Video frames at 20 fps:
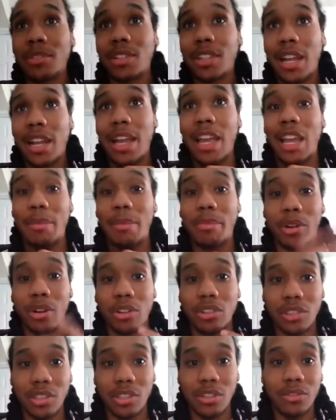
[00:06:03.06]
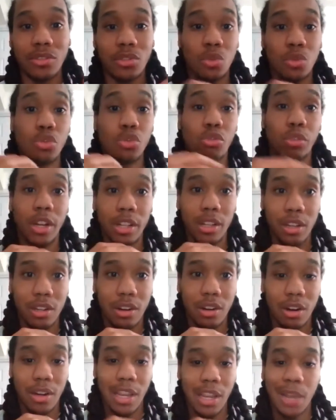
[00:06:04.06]
that I had personally to creating a
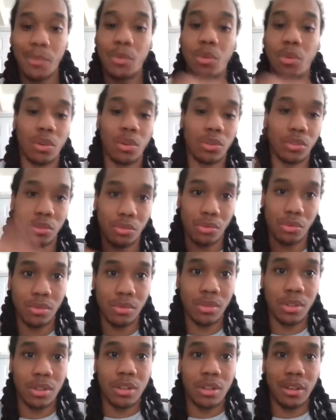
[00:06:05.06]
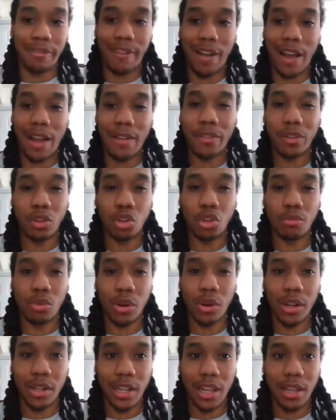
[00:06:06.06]
card game. We'll go through 5 a little
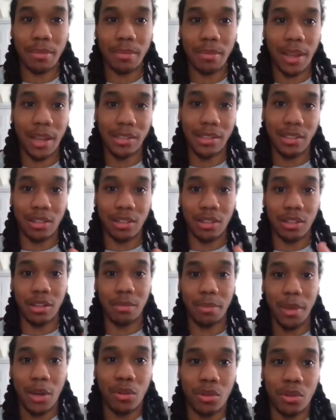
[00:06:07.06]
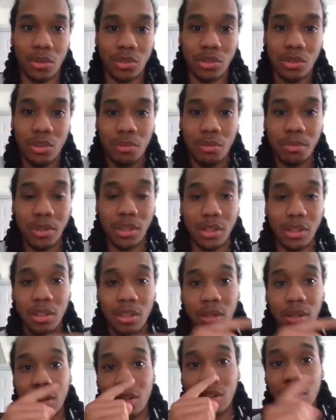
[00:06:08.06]
more in depth as the panel goes on. But
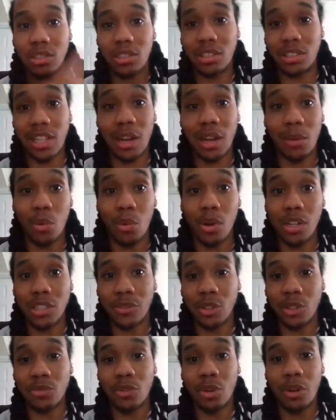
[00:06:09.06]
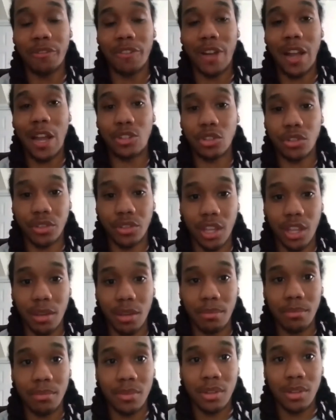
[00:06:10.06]
step 1 is, first of all, find your
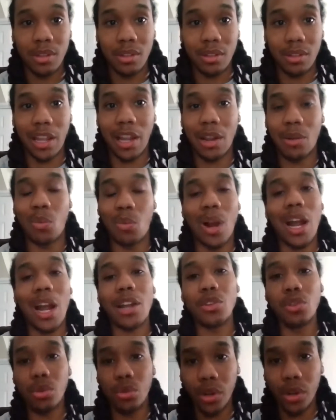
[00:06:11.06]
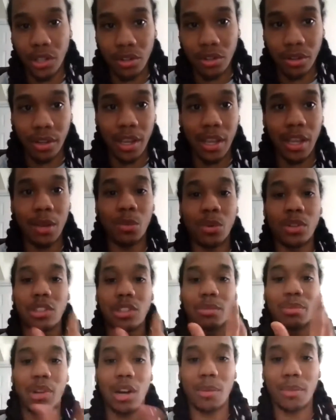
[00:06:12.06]
theme. Like, why are you creating your game? What's
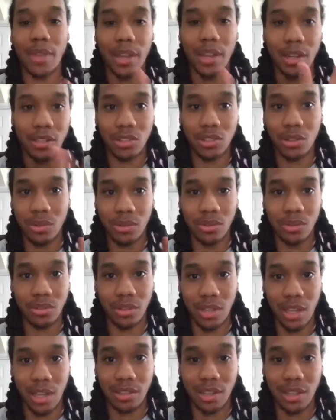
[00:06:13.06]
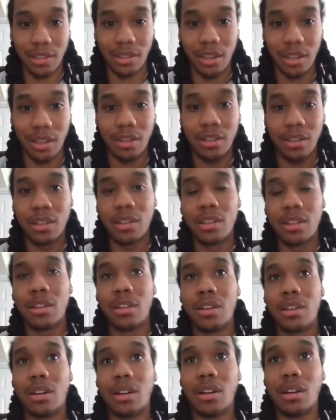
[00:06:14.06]
the problem that it solves? Things like
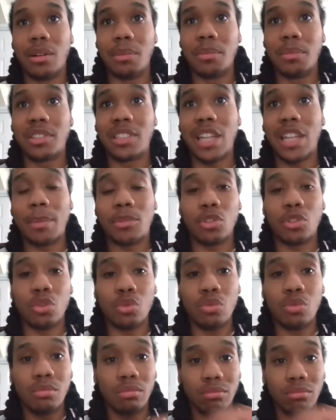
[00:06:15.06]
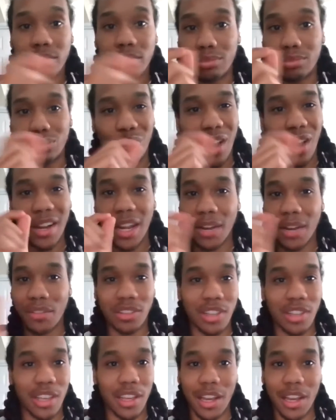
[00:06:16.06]
that. Step 2, write
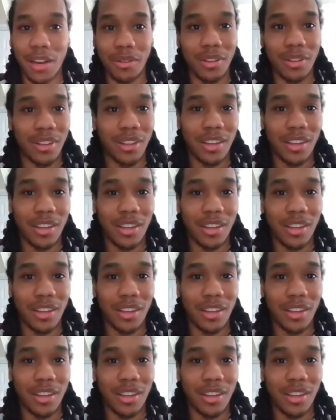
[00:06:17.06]
everything out.